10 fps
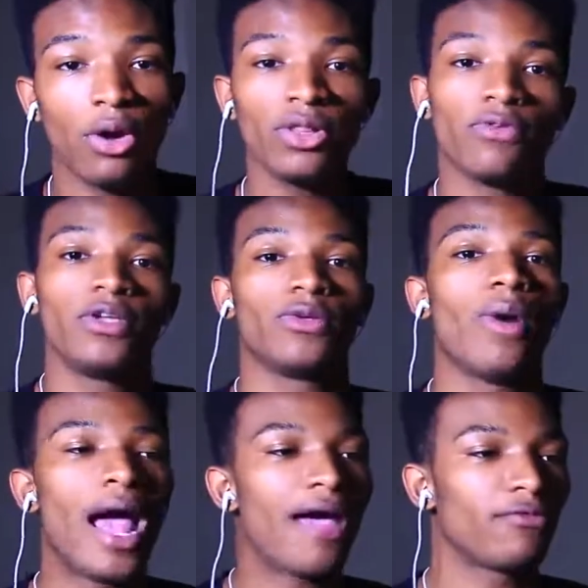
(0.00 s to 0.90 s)
The only
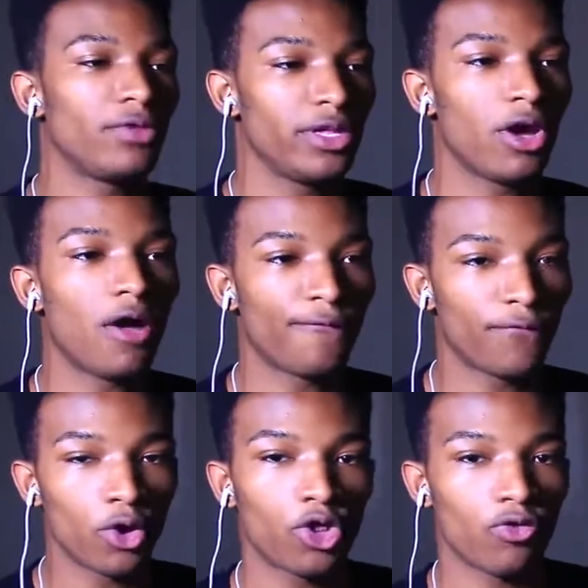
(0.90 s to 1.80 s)
reason why I haven't really
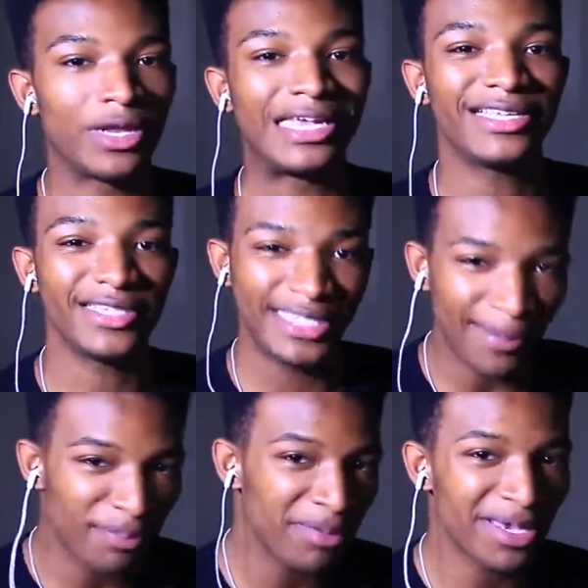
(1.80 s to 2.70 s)
gone further in it is
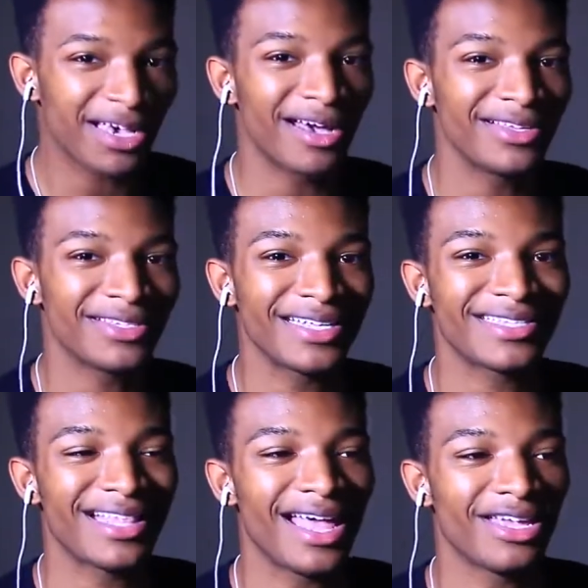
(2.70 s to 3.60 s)
simply because
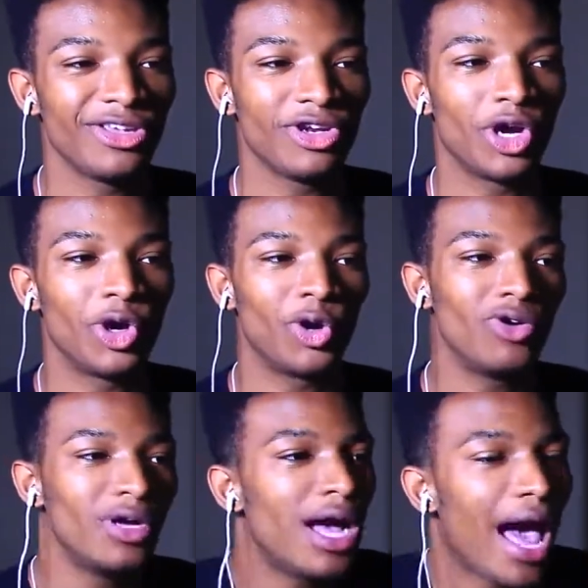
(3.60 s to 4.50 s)
it's like, you
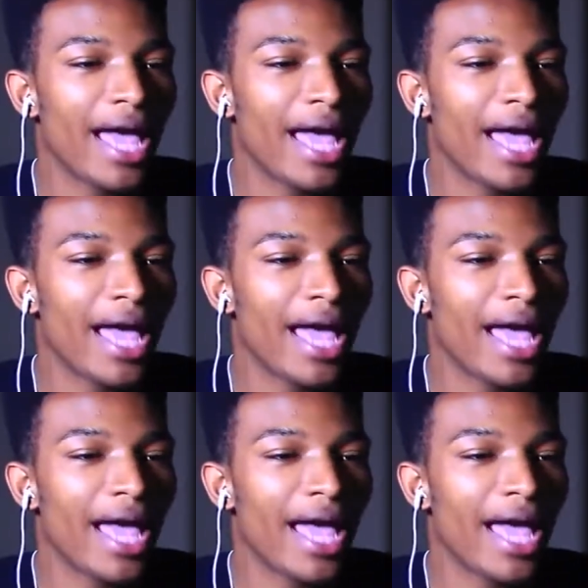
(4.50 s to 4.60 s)
know,